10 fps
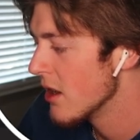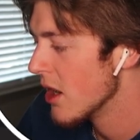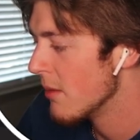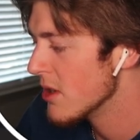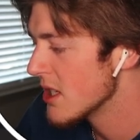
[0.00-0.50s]

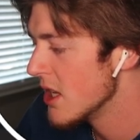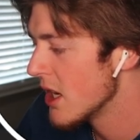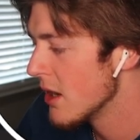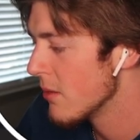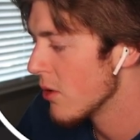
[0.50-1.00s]
I'm gonna
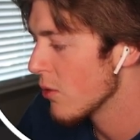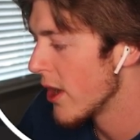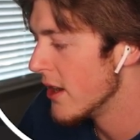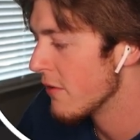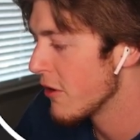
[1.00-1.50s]
stick him
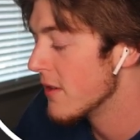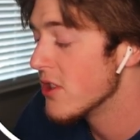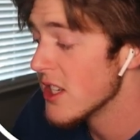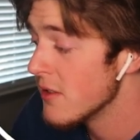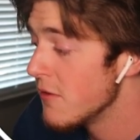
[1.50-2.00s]
right in front of
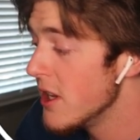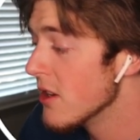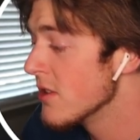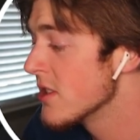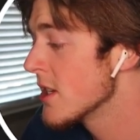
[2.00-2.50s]
Justin
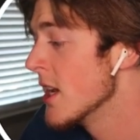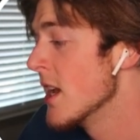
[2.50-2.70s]
Fields.